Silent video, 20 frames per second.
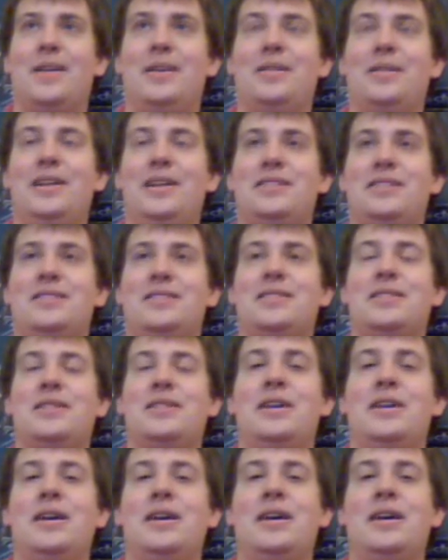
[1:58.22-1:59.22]
it's
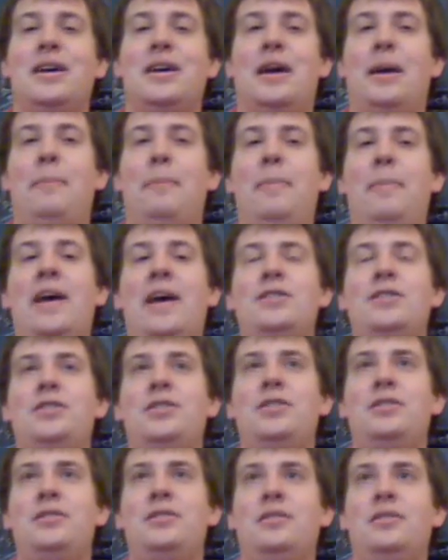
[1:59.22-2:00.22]

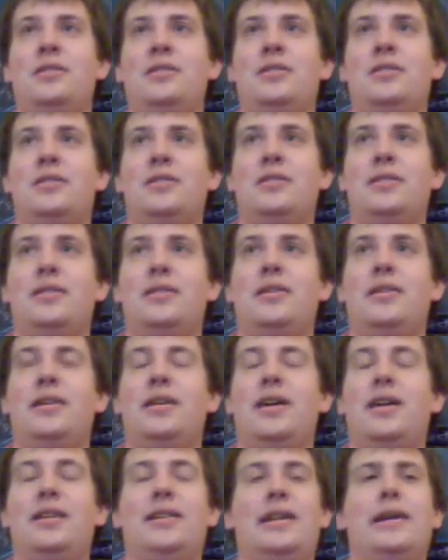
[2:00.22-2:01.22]
imagine
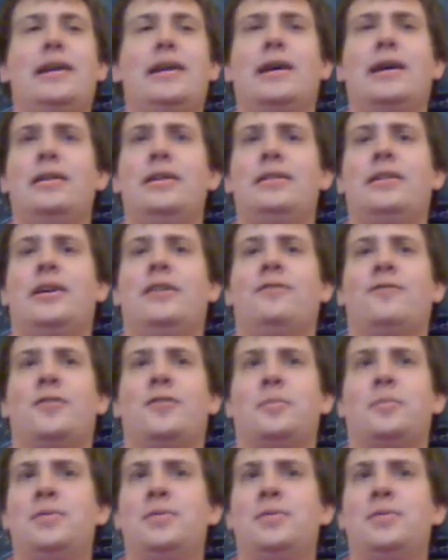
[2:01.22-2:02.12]
like an uncomfortable